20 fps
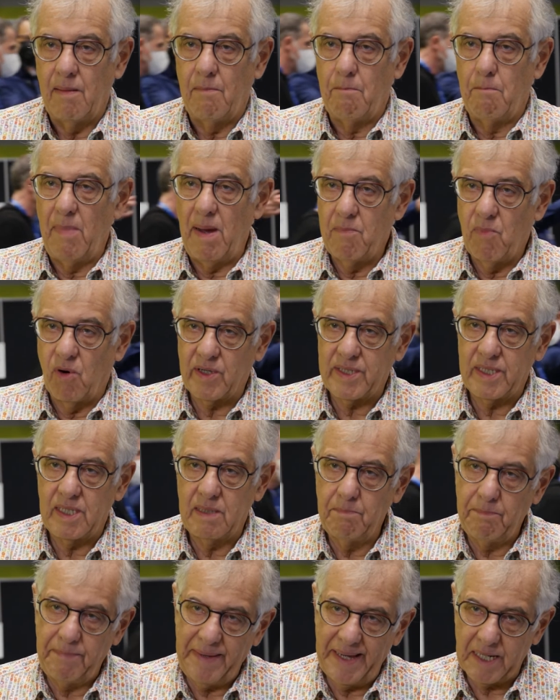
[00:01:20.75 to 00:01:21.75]
memory
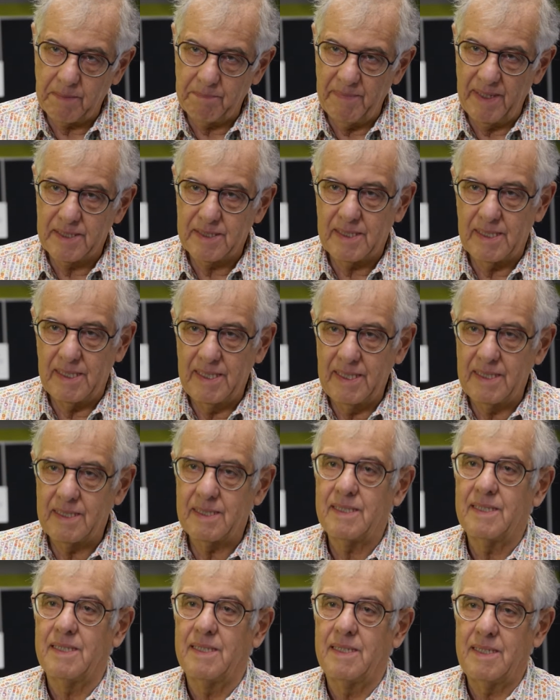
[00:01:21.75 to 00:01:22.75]
impairment
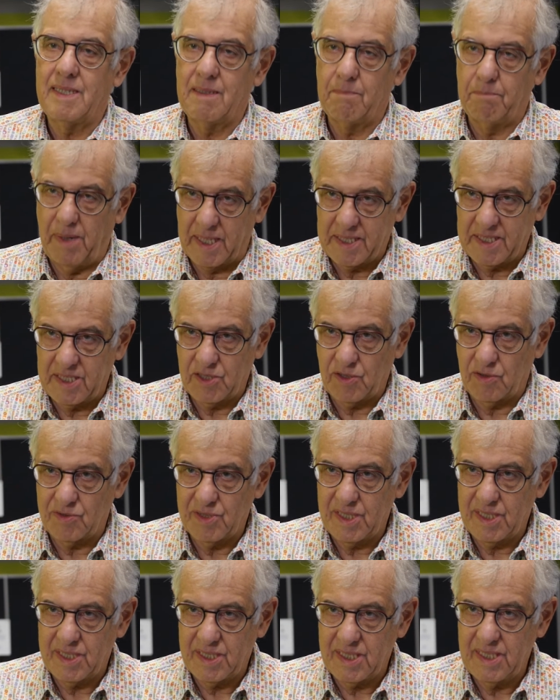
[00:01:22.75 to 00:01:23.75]
in
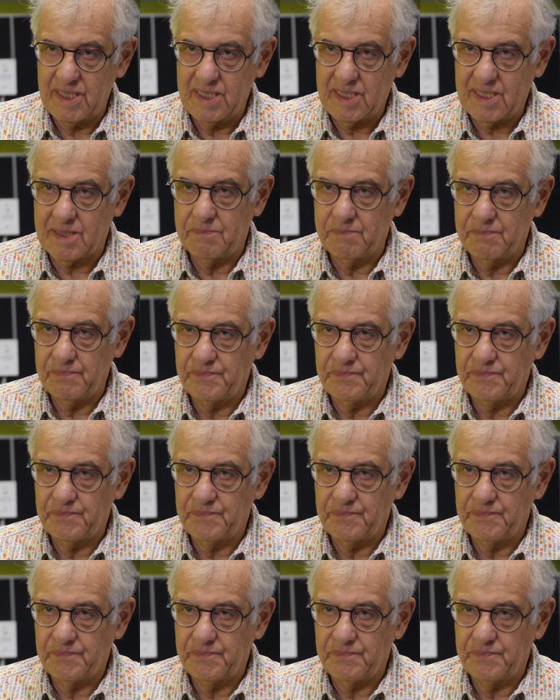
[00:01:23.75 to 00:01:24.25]
Parkinson's disease.